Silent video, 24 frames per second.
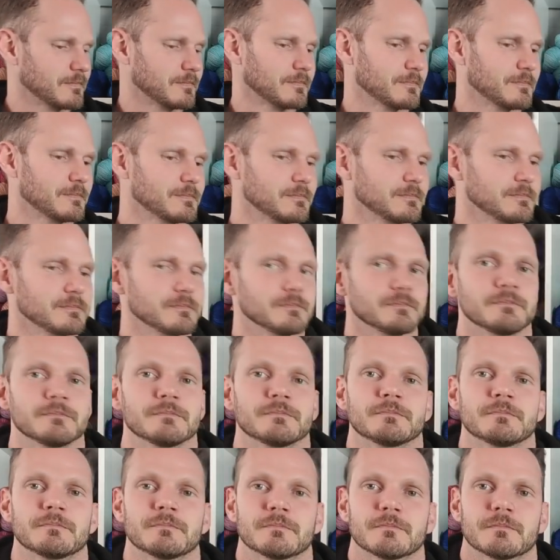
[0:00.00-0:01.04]

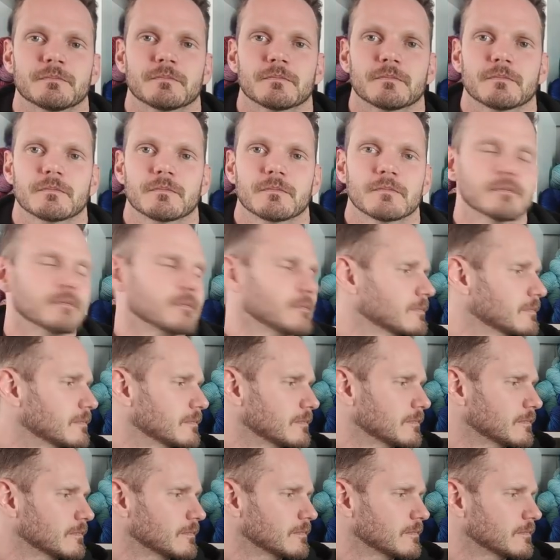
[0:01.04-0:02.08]

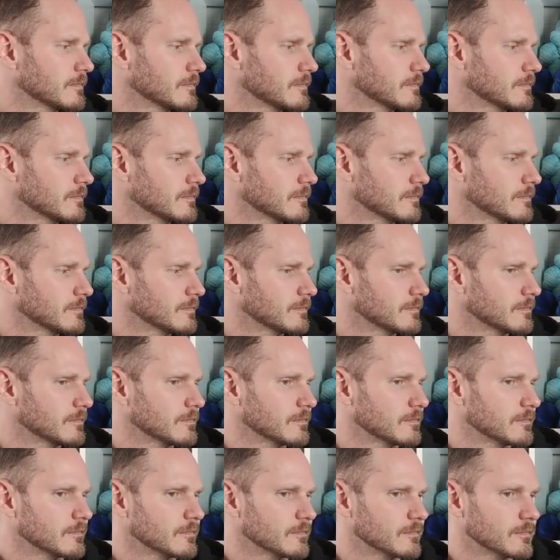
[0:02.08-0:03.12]

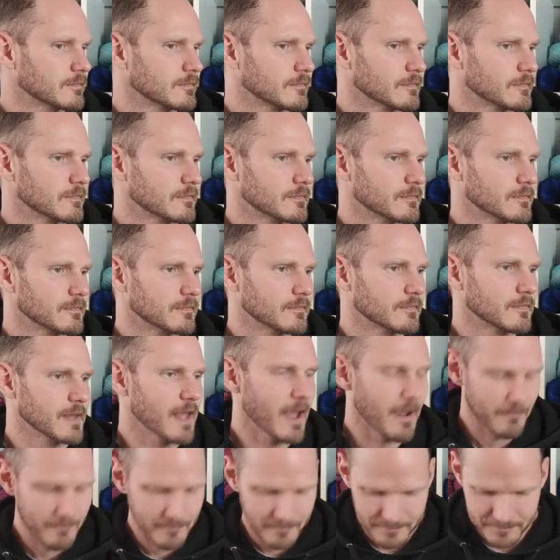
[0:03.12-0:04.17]

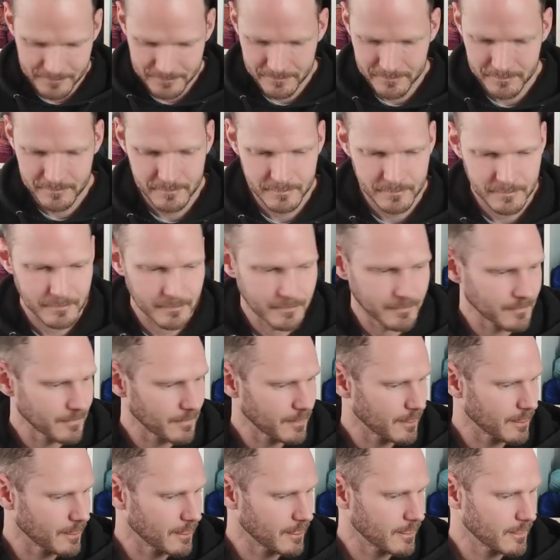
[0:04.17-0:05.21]
This person isn't speaking.